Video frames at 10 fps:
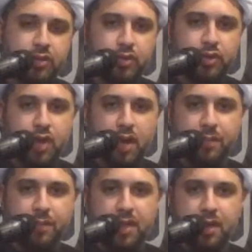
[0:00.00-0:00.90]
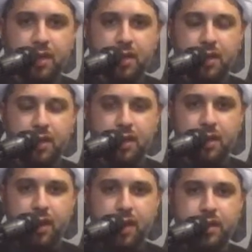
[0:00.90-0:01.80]
al-Sha'bi,
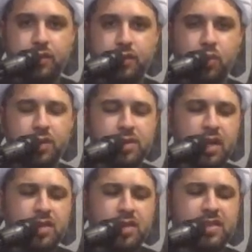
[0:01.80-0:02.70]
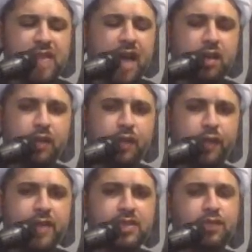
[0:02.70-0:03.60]
and it was
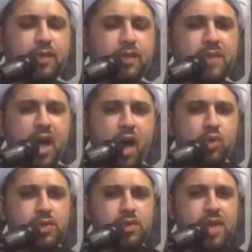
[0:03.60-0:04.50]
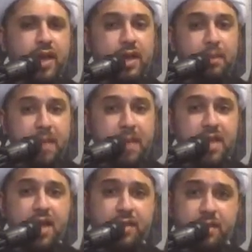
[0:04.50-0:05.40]
sacrifices from the Hawza
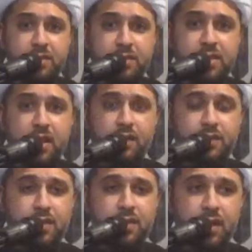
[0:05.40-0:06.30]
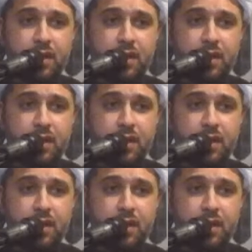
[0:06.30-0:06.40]
Ilmiya themselves.